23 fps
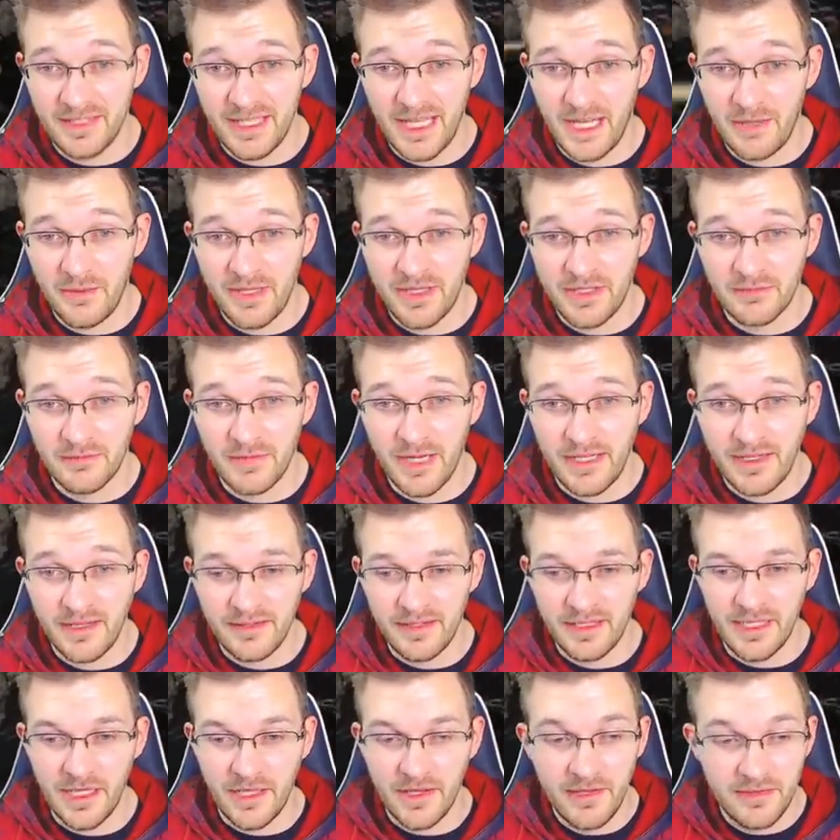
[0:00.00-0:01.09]
Can't wait to ride this
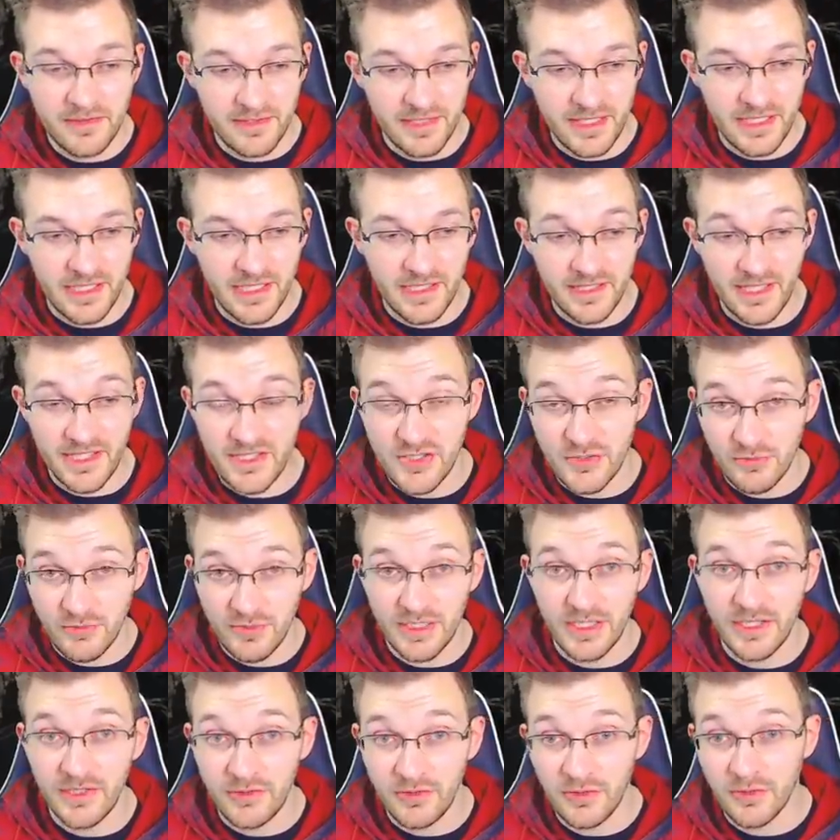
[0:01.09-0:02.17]
thing. Now, this scene is actually
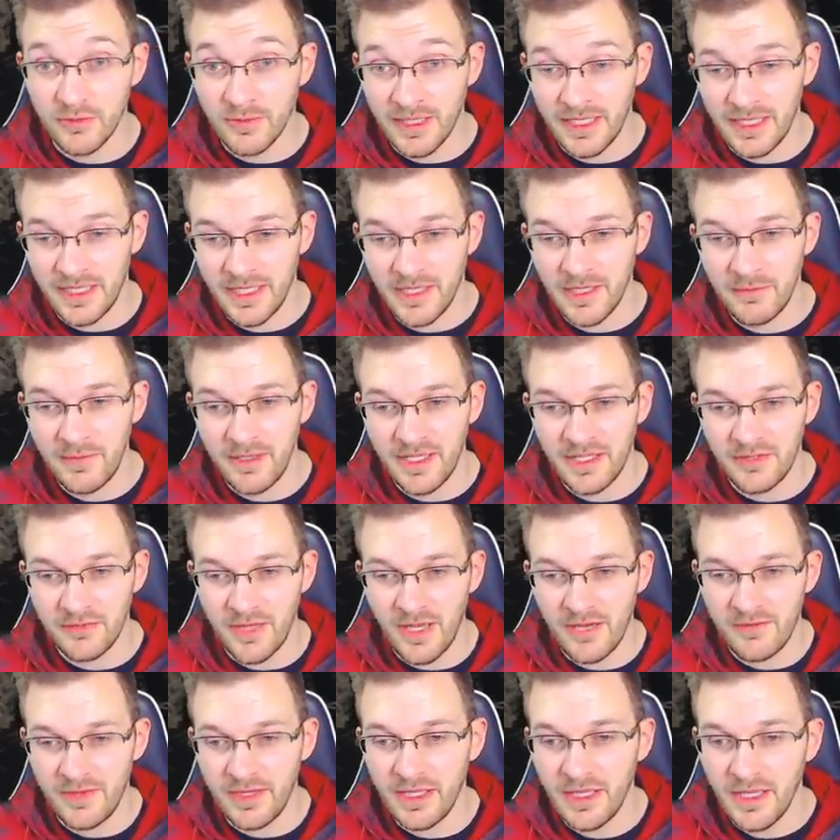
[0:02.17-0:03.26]
really cool right here because we
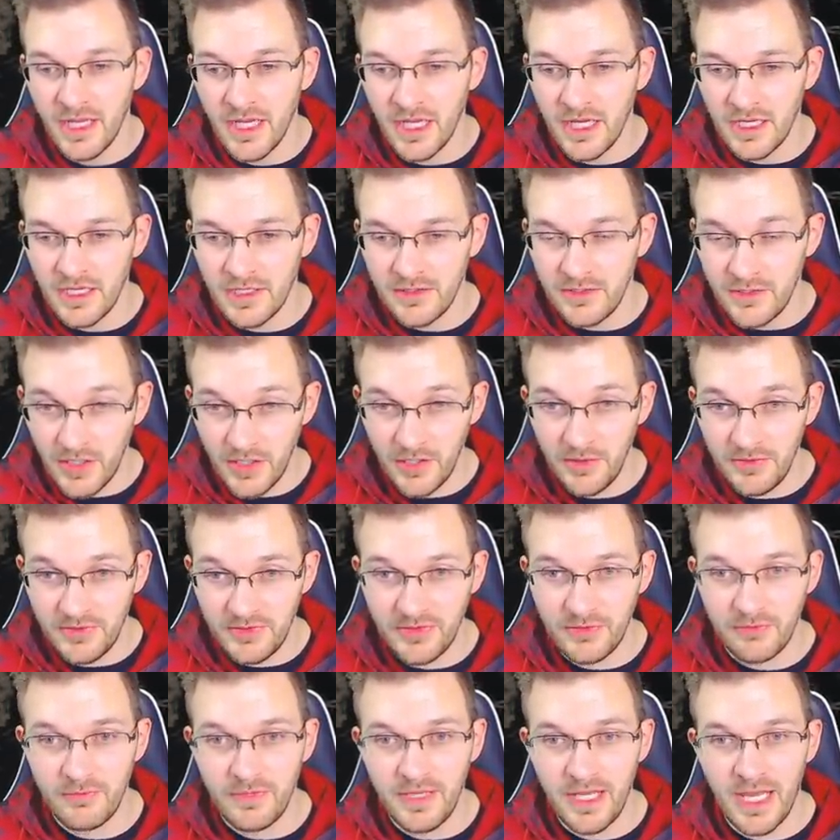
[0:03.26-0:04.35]
have the
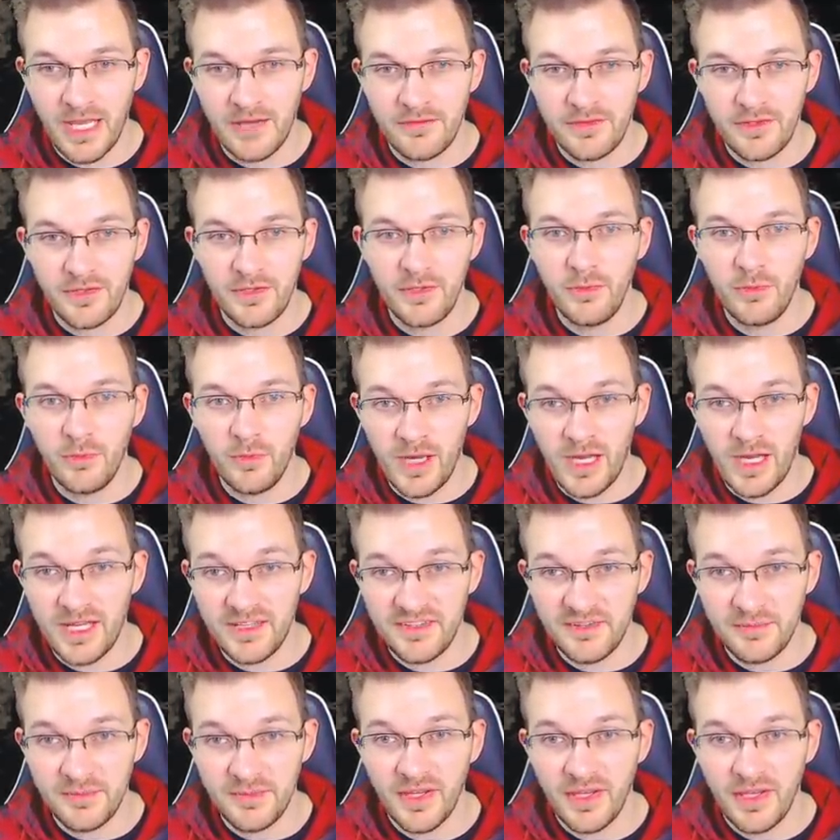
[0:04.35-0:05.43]
ghost, we have two
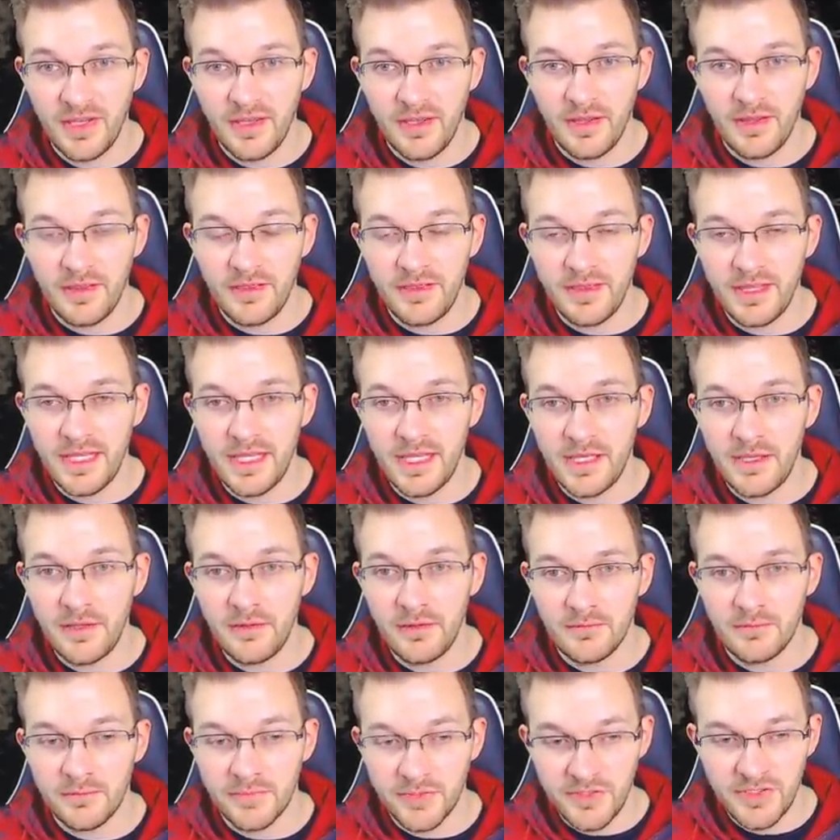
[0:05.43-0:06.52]
wasps, the
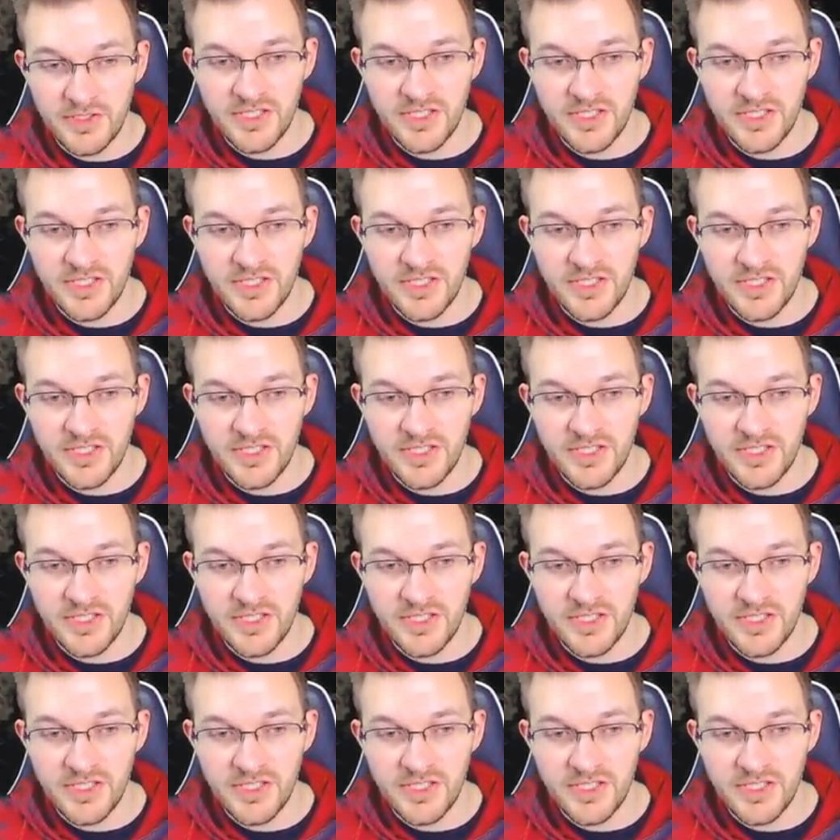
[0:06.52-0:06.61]
Brute